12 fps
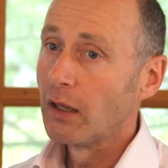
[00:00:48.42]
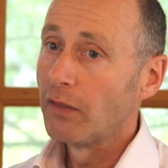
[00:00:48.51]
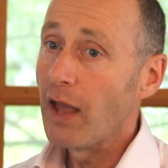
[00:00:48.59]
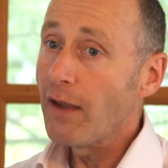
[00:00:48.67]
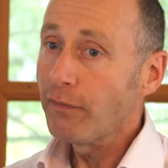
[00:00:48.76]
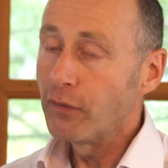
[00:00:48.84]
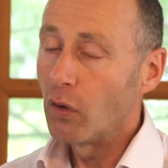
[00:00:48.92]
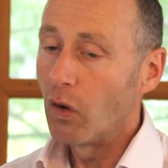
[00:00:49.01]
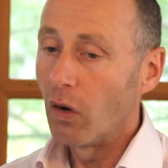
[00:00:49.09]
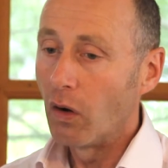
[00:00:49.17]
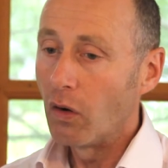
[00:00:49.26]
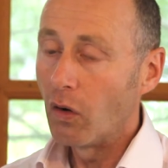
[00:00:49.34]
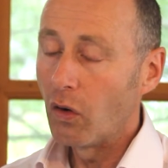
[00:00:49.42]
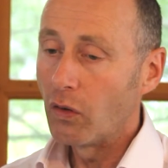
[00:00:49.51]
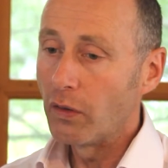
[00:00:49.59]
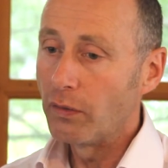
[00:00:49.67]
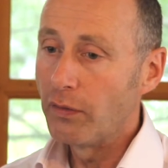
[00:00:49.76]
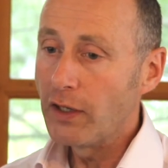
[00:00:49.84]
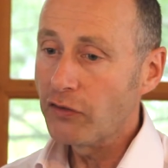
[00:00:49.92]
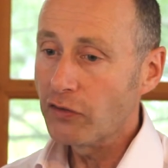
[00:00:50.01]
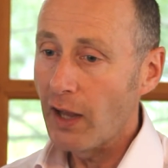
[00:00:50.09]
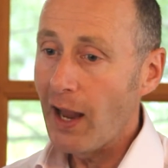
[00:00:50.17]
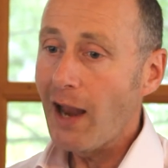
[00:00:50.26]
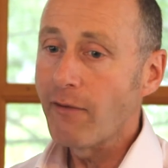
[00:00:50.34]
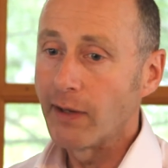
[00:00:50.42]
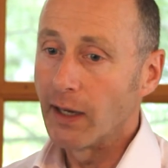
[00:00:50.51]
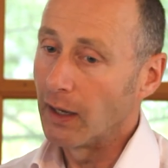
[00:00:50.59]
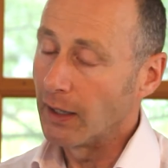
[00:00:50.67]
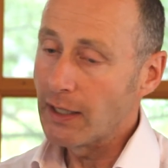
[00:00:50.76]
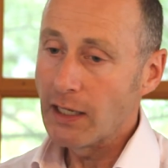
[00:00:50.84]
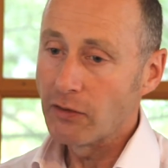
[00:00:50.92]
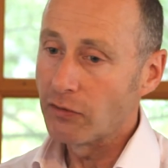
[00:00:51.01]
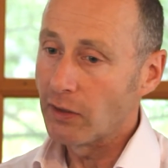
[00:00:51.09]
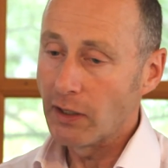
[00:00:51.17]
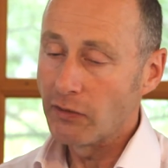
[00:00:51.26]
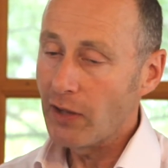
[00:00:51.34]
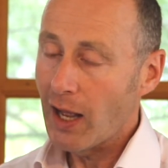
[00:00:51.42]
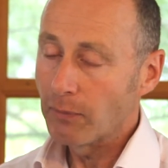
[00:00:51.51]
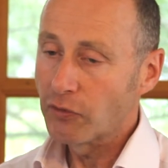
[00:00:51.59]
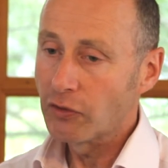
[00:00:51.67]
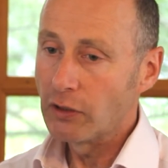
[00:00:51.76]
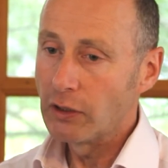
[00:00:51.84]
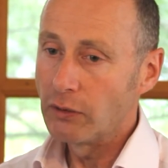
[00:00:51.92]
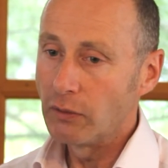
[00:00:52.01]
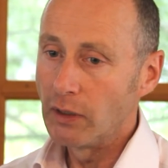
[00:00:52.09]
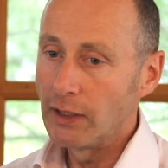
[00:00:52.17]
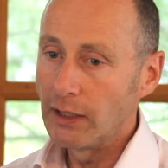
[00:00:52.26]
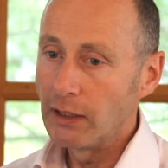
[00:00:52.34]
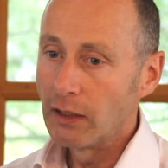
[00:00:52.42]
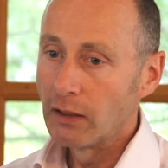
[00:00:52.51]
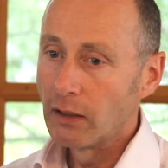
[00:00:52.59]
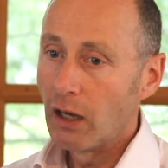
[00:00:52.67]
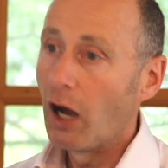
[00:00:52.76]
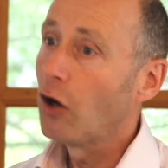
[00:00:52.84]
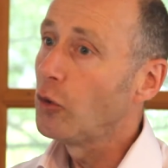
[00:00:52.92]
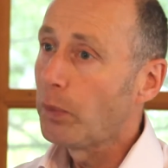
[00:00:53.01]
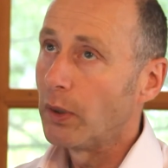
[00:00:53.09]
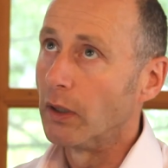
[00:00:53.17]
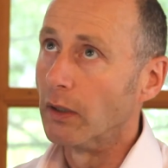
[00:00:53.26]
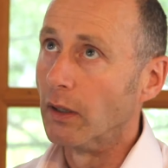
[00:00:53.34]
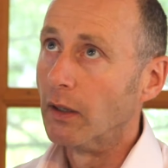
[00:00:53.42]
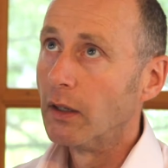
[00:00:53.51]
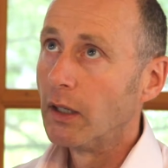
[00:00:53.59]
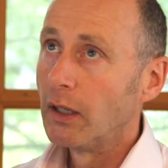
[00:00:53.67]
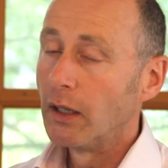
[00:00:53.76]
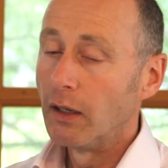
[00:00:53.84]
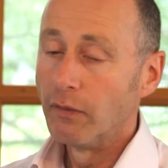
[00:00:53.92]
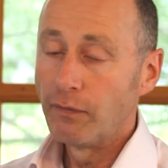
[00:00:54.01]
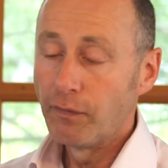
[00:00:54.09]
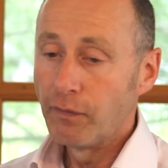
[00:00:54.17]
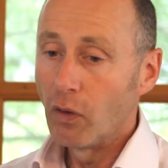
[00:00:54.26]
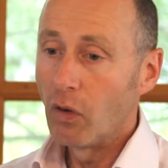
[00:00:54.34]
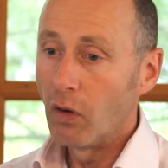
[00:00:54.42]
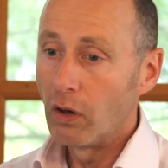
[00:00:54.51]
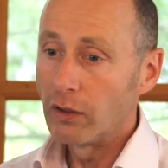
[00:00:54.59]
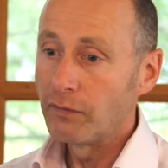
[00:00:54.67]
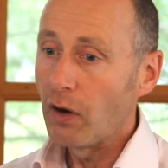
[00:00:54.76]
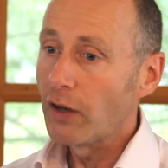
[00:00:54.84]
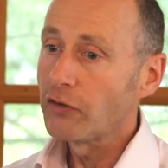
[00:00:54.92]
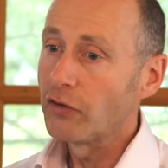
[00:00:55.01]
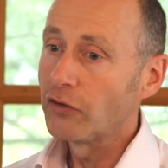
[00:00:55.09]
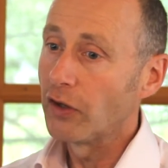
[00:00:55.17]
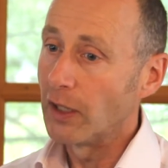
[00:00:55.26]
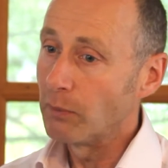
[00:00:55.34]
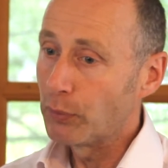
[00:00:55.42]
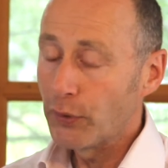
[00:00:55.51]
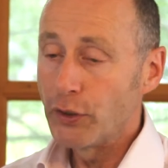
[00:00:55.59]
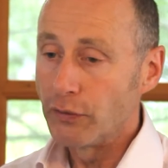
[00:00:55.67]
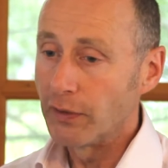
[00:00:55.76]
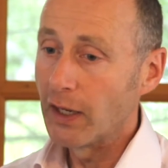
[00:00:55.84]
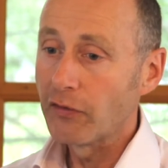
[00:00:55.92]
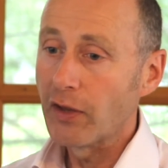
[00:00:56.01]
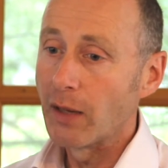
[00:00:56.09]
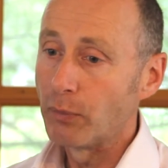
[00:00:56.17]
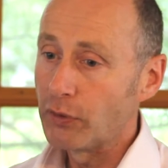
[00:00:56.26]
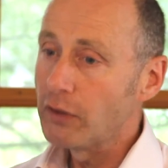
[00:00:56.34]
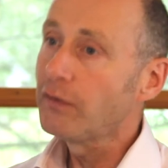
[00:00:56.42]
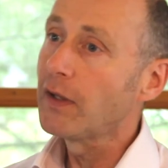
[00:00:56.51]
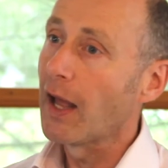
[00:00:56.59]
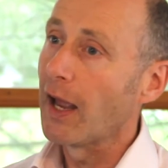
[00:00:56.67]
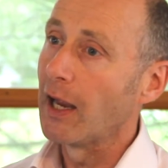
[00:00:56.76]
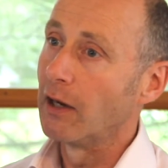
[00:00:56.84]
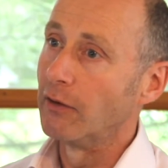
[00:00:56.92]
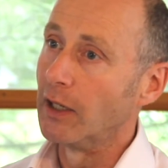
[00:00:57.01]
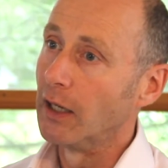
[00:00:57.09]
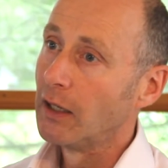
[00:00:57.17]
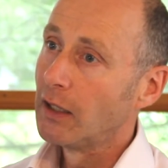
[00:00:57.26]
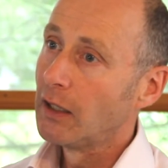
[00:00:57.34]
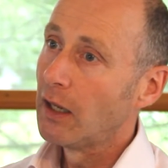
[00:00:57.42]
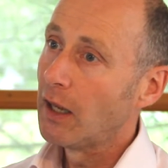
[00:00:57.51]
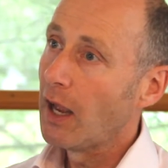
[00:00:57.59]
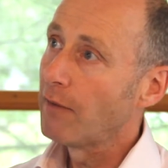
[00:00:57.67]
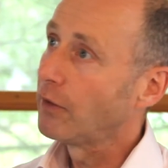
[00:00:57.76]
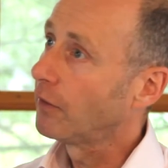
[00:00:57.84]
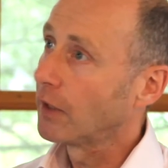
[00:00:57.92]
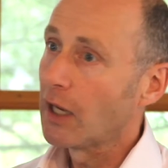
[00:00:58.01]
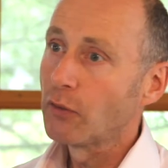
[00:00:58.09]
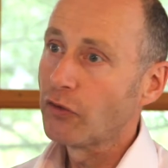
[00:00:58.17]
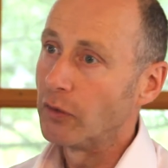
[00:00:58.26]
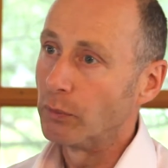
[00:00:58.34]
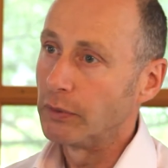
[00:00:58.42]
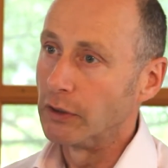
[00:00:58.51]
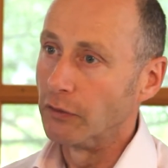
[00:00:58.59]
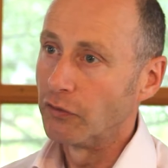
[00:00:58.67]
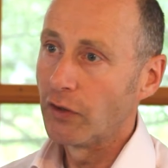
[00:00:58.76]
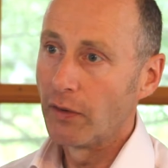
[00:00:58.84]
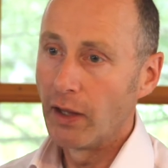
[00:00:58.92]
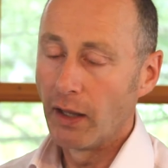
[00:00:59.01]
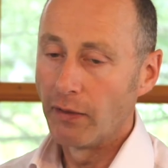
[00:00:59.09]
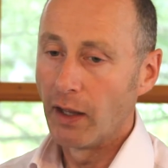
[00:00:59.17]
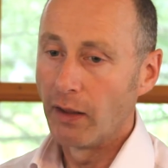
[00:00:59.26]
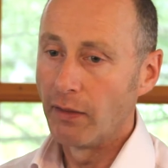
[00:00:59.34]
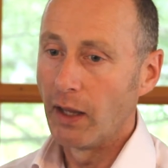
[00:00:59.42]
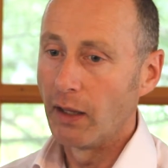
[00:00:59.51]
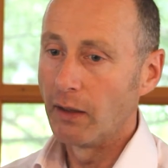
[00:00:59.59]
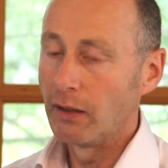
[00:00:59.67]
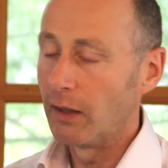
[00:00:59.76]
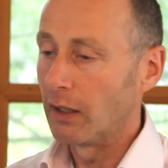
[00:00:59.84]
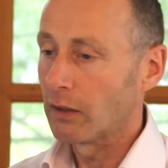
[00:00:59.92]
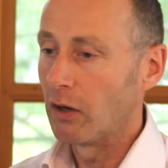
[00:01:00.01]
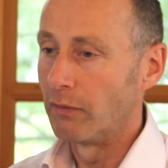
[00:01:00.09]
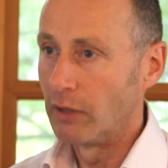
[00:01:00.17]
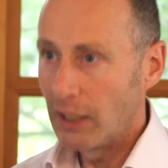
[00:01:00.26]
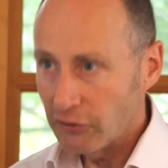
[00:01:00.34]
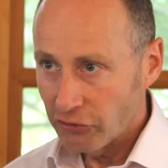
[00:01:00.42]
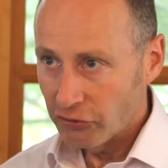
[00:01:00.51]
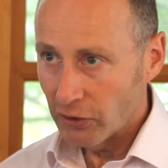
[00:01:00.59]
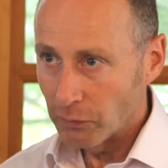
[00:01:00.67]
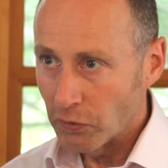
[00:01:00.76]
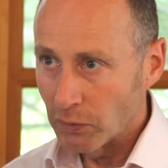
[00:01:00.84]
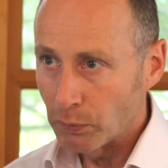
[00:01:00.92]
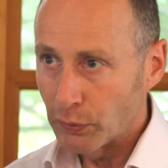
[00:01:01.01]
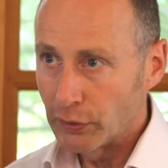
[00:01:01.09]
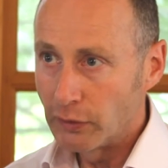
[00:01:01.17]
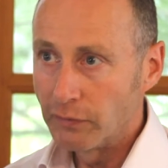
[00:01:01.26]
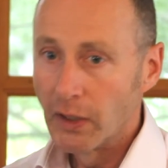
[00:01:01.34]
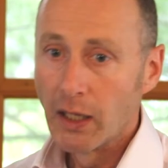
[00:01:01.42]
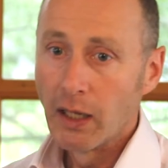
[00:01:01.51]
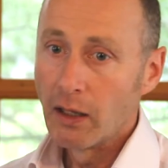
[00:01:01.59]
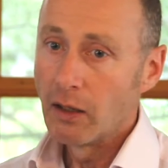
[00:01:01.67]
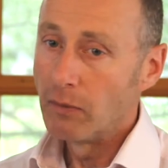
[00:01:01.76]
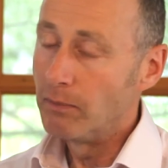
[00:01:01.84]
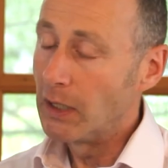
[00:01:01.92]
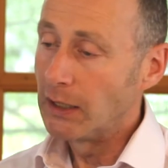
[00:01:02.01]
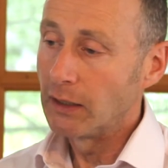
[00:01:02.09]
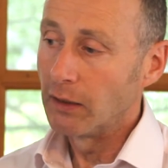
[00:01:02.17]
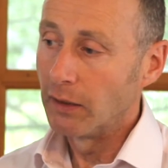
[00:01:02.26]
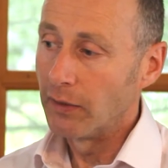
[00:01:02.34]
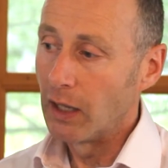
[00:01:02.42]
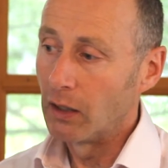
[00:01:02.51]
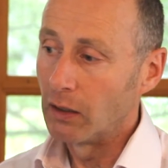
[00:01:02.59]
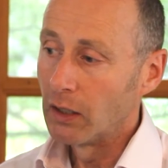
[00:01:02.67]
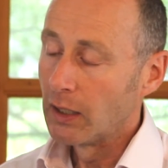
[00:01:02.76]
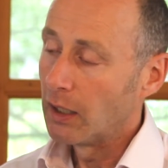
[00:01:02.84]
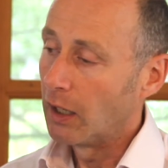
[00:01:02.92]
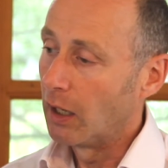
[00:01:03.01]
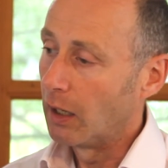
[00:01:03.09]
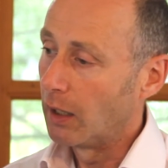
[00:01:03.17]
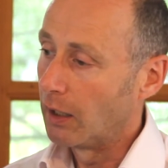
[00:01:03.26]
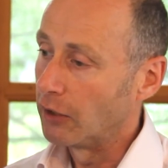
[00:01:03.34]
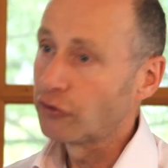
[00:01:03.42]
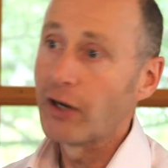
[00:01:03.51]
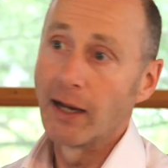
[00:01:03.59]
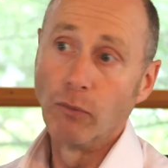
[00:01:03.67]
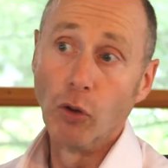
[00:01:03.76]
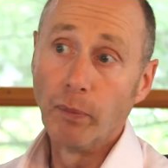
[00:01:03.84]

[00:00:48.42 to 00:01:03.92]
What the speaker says: therefore, this area is absolutely open for advisors to improve. And as they improve in that area, everything else improves. So their client relationships improve, meaning that they'll attract more